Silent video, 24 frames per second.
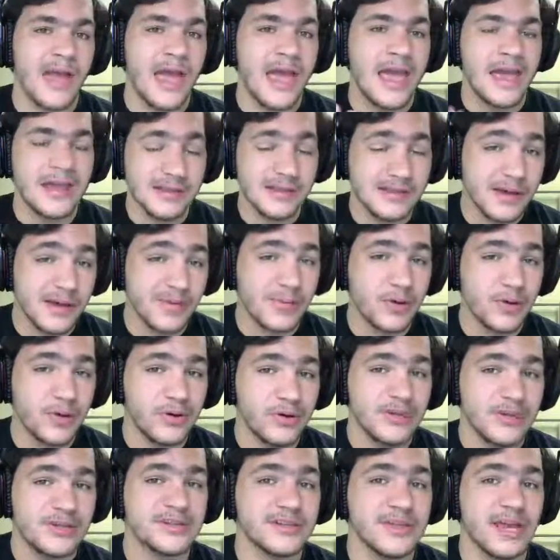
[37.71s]
8
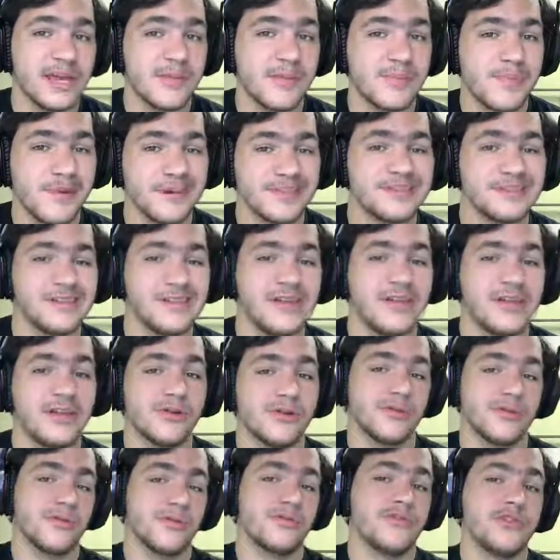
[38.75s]
abilities like Pixelate
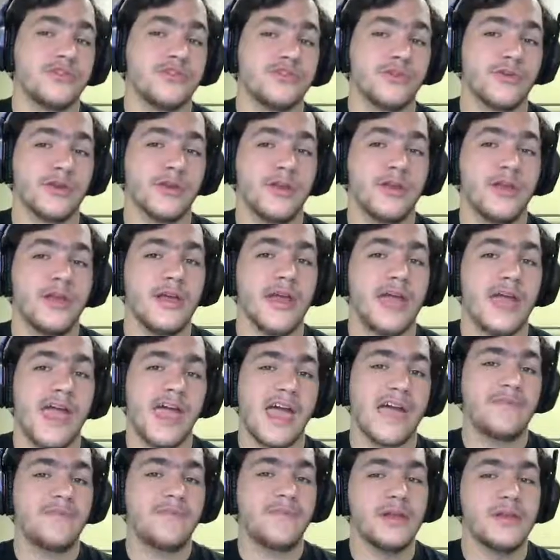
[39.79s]
or Refrigerate
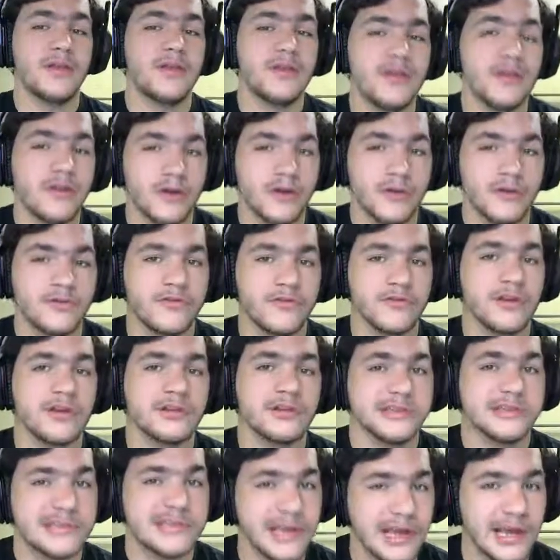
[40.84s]
have been nerfed
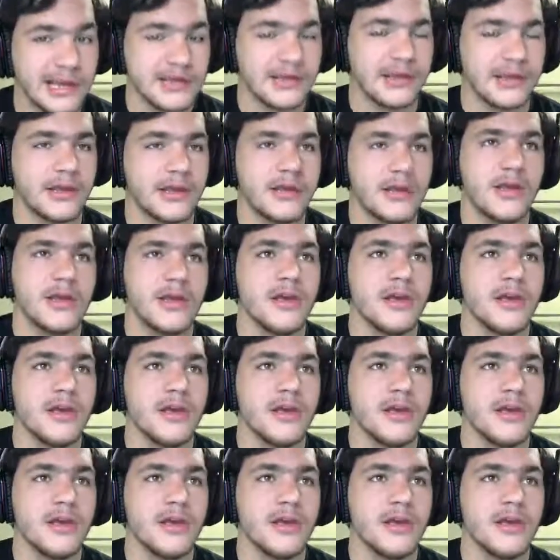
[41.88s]
slightly.